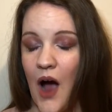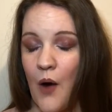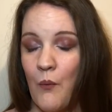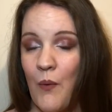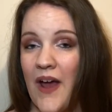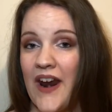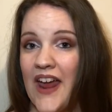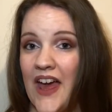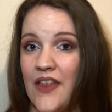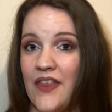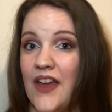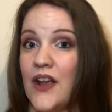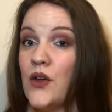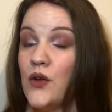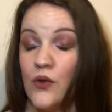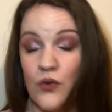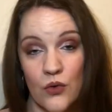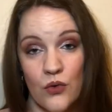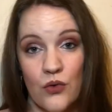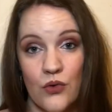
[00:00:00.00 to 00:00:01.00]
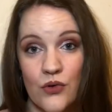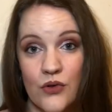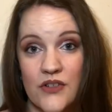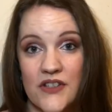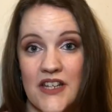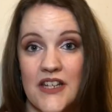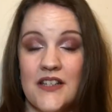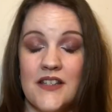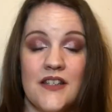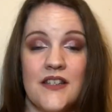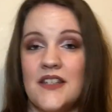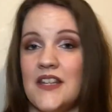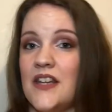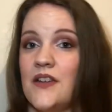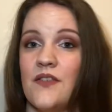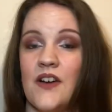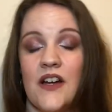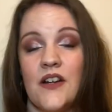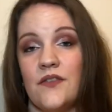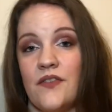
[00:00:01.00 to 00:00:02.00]
When I then googled it to see
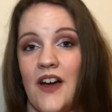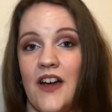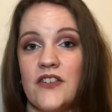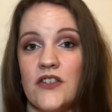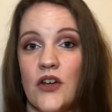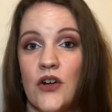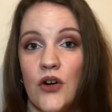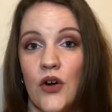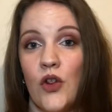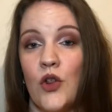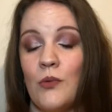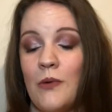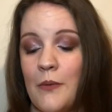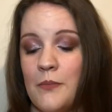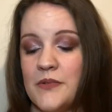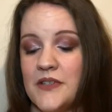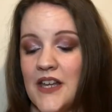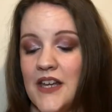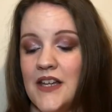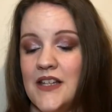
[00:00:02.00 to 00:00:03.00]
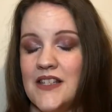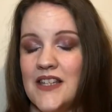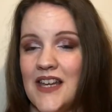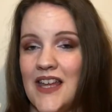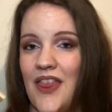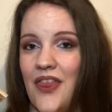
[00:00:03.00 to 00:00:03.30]
if I could find it on another website,